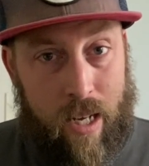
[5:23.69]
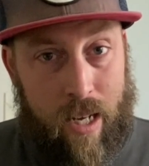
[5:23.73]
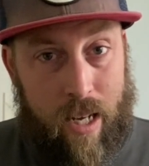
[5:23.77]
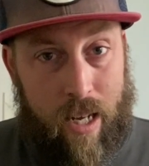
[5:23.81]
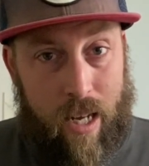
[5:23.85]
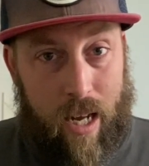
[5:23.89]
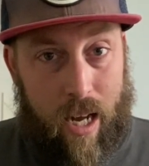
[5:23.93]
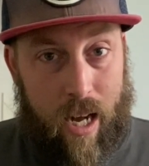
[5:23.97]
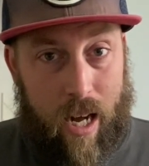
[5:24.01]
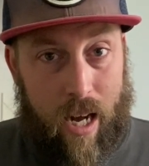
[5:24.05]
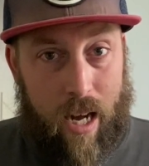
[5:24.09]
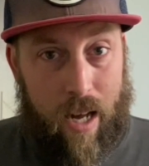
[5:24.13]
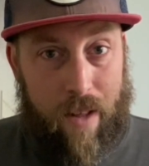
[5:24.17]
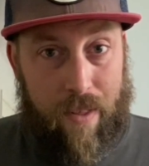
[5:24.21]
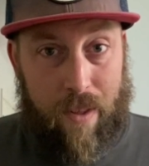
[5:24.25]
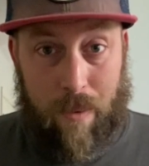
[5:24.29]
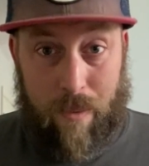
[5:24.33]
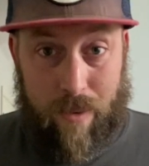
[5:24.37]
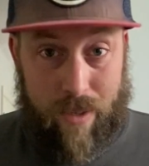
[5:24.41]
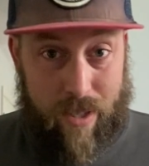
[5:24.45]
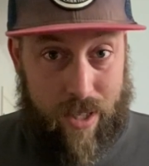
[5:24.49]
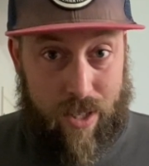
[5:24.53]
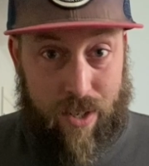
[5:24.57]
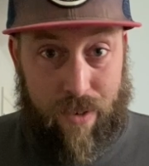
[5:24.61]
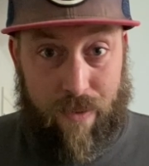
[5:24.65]
There
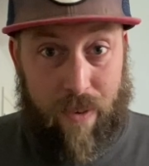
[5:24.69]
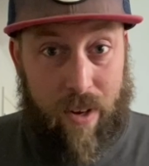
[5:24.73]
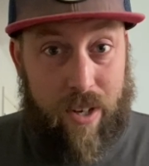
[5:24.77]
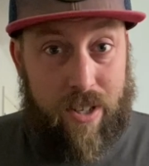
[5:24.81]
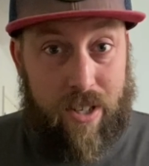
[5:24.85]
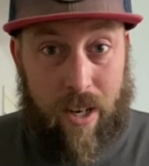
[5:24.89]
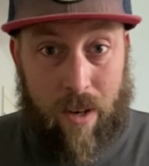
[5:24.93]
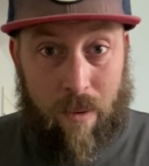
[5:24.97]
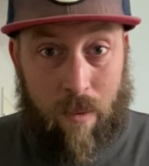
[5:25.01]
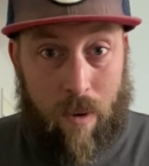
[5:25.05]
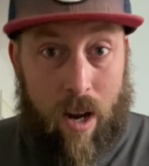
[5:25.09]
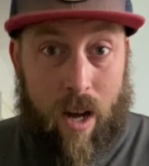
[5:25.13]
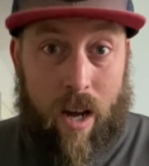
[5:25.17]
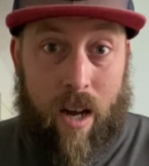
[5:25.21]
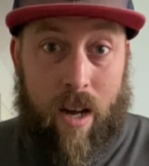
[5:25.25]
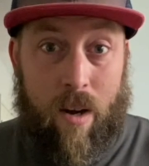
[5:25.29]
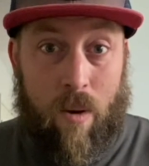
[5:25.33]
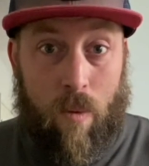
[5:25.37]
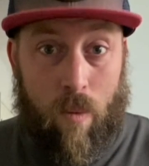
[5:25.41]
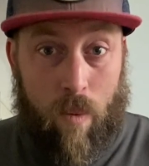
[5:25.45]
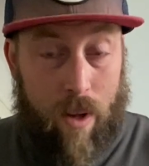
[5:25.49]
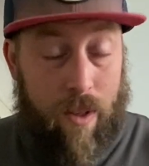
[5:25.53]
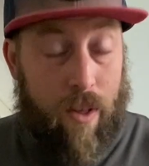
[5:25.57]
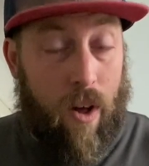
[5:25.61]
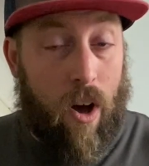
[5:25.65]
was this fishing rod
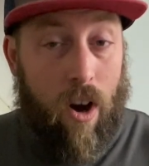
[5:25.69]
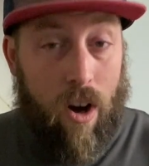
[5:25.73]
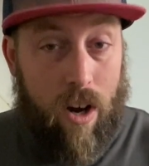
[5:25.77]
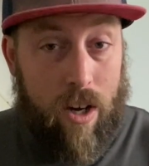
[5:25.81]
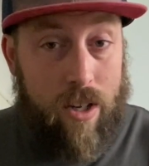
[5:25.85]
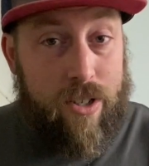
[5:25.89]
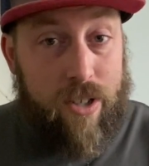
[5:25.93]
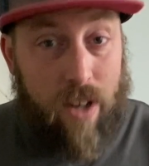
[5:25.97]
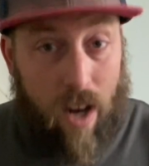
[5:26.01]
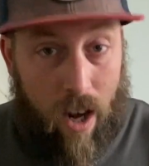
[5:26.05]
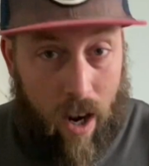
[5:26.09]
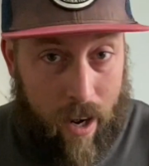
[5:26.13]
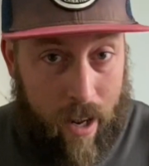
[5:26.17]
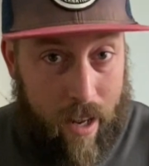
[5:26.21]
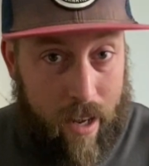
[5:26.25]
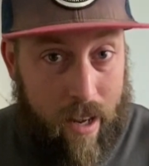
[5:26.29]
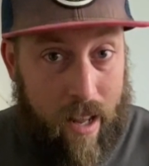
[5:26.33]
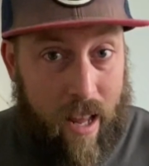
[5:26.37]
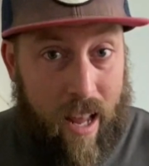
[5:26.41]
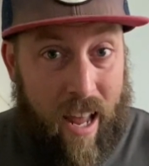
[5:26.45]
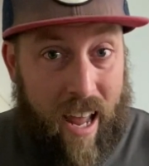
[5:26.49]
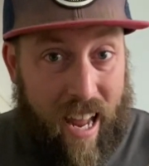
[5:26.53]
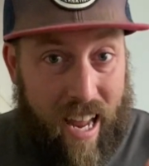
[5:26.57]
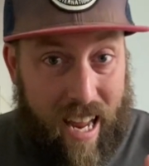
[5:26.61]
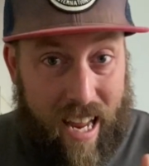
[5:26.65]
with hooks on it
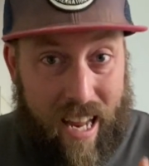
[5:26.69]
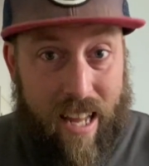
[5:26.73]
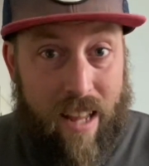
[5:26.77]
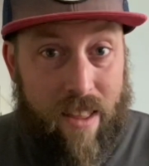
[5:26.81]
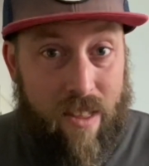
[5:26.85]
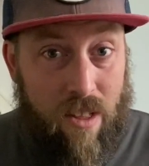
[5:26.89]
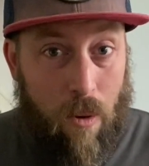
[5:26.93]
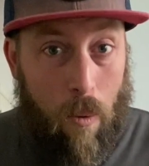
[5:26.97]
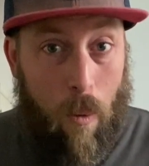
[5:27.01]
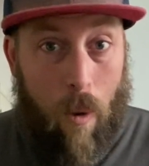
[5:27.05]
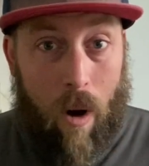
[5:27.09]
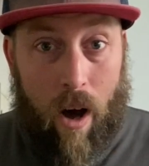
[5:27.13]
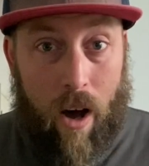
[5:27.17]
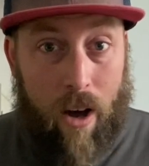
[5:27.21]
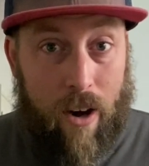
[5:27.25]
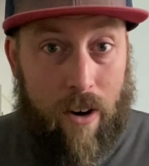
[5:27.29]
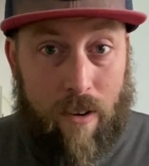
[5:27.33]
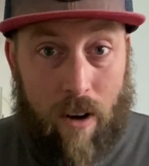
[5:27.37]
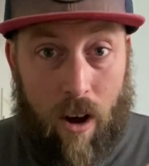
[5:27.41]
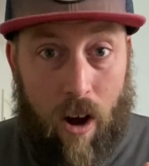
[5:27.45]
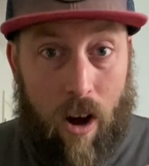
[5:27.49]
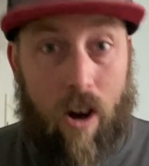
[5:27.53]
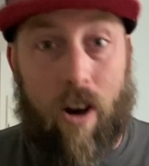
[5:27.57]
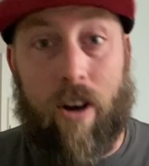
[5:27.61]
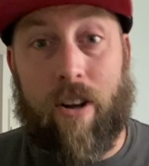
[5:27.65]
in the
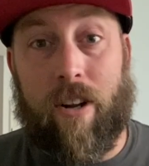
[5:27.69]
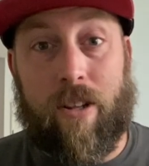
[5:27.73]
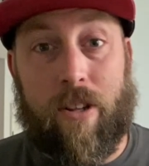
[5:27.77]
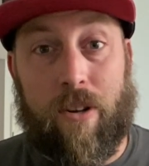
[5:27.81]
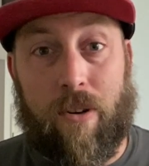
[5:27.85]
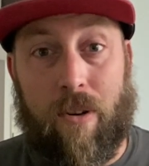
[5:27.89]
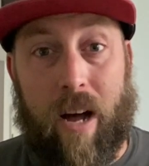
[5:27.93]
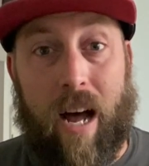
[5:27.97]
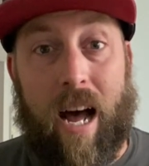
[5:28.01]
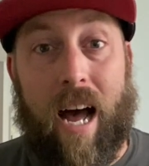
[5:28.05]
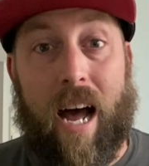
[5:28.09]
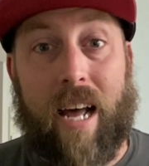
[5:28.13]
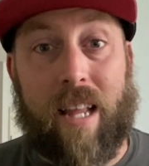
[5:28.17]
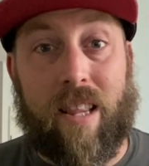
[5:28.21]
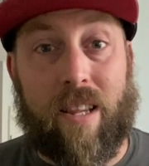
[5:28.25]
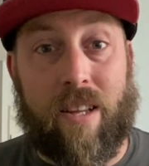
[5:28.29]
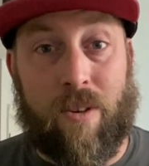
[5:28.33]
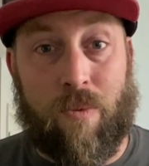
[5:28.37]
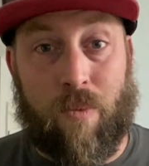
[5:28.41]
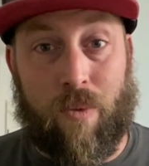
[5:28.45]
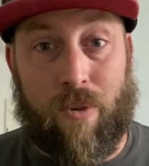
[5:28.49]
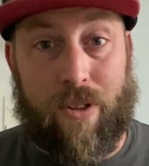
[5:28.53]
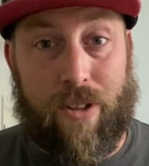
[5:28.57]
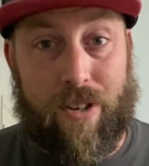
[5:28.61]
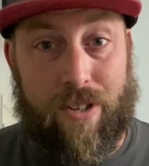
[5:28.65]
water on a little
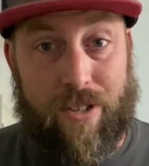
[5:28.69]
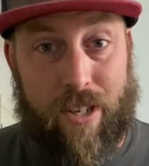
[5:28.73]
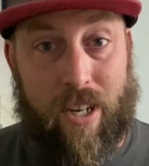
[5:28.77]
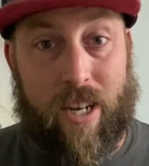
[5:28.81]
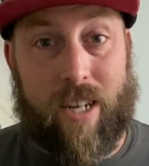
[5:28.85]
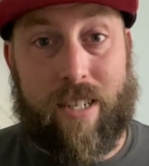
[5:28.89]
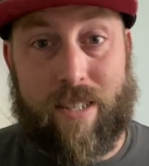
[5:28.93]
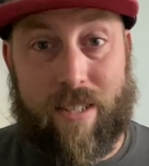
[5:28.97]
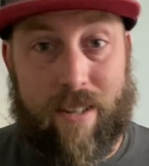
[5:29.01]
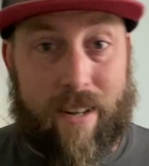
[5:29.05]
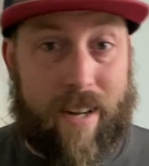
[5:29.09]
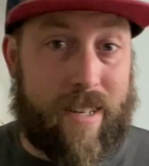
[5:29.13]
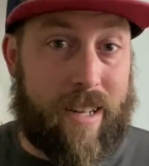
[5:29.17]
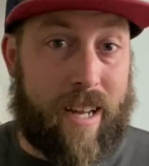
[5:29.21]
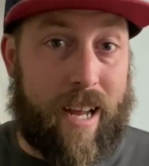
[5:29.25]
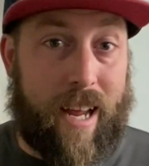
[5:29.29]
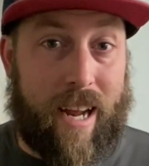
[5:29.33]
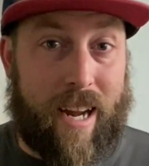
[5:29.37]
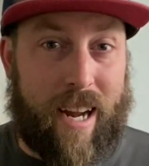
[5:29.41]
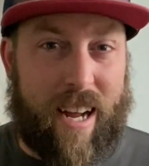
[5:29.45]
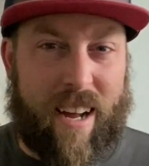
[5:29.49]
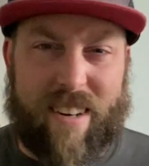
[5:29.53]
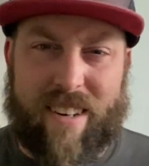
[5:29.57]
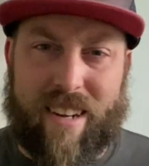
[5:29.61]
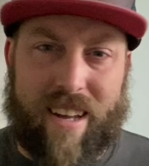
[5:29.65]
island where the ducks like to
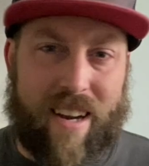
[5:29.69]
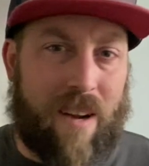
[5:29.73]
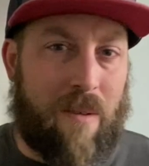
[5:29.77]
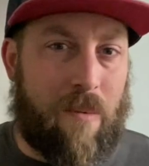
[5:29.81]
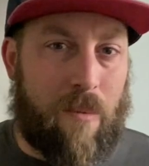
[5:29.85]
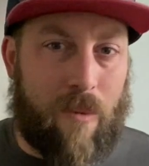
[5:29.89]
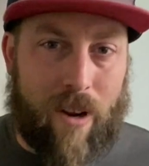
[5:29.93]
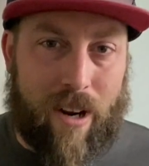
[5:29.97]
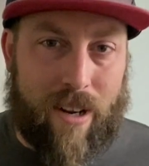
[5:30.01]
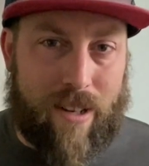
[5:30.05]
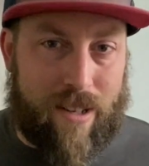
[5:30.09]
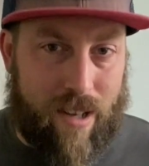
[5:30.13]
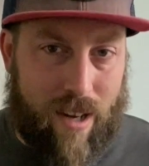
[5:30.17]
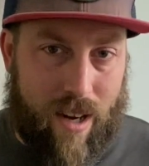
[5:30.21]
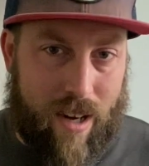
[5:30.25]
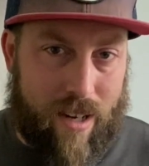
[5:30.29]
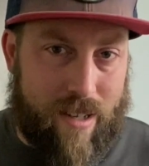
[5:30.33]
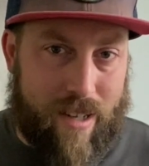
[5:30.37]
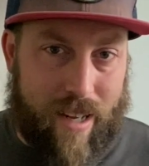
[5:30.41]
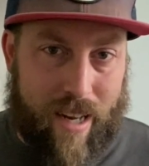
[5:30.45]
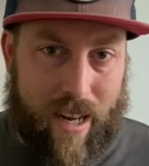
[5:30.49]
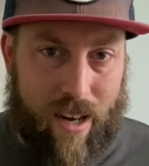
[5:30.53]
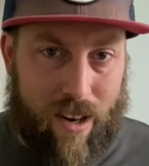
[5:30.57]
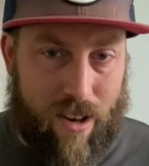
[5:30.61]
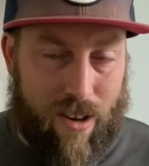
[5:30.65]
hang out, and I didn't want a duck
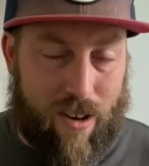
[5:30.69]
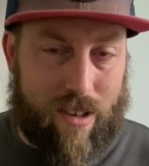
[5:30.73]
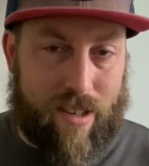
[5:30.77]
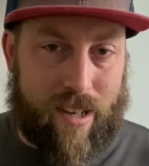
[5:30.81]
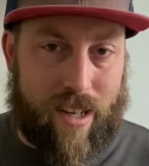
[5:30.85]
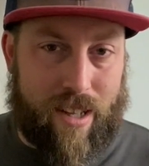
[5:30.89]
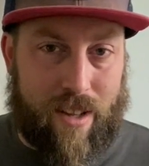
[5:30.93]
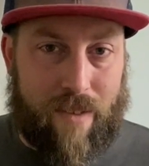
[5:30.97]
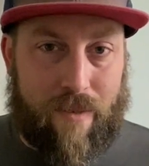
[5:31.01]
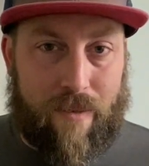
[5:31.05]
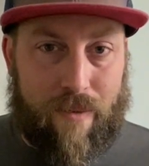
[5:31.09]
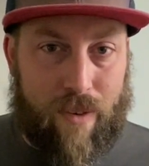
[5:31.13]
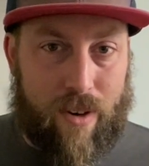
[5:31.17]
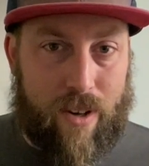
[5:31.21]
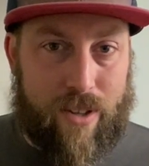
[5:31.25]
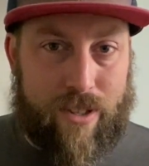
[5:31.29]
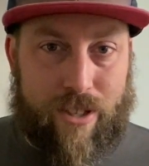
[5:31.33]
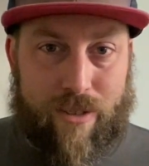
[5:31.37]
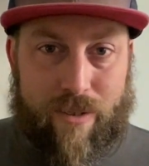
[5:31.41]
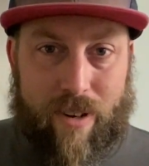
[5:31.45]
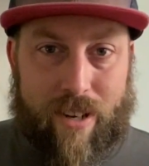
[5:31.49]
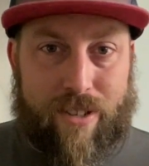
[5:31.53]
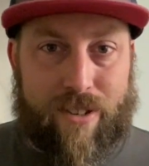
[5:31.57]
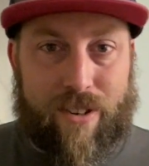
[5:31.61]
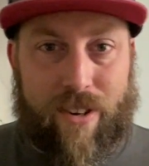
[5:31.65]
to get hooked in the foot,
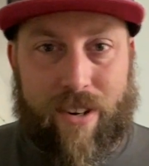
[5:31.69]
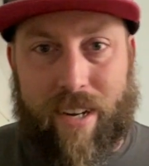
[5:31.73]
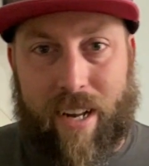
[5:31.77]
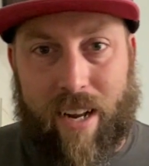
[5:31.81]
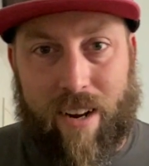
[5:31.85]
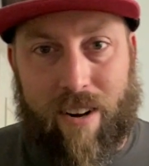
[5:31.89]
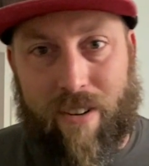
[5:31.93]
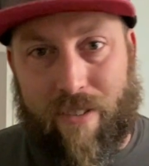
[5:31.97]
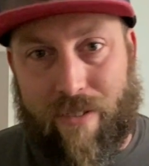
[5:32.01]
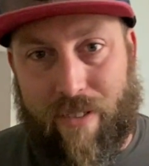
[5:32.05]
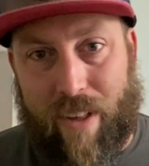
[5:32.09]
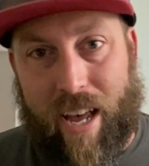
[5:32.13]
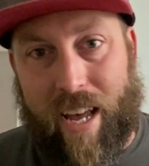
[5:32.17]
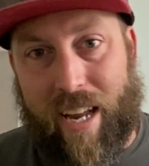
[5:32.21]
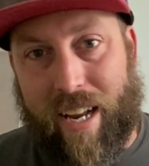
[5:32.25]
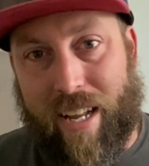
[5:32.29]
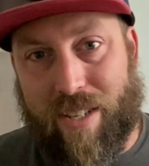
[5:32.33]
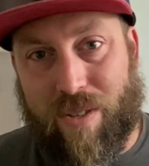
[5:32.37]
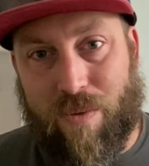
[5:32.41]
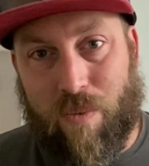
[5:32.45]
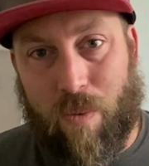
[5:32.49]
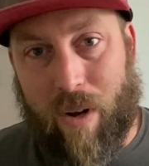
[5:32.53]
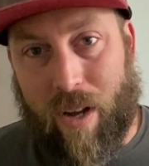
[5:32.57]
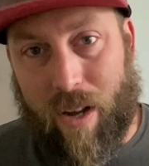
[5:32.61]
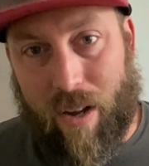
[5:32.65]
so I took care of that
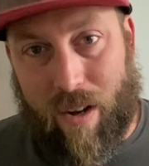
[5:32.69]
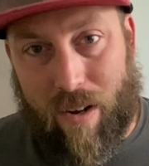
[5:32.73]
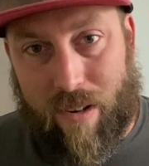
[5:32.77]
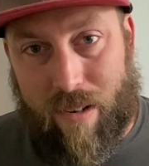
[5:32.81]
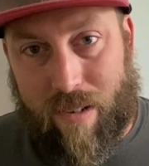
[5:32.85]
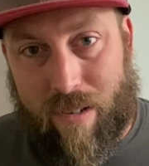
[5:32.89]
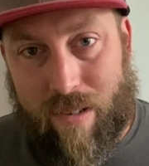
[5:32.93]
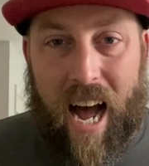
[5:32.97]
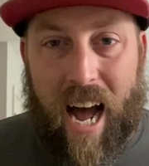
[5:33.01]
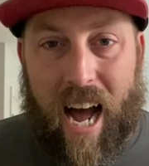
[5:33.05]
as well.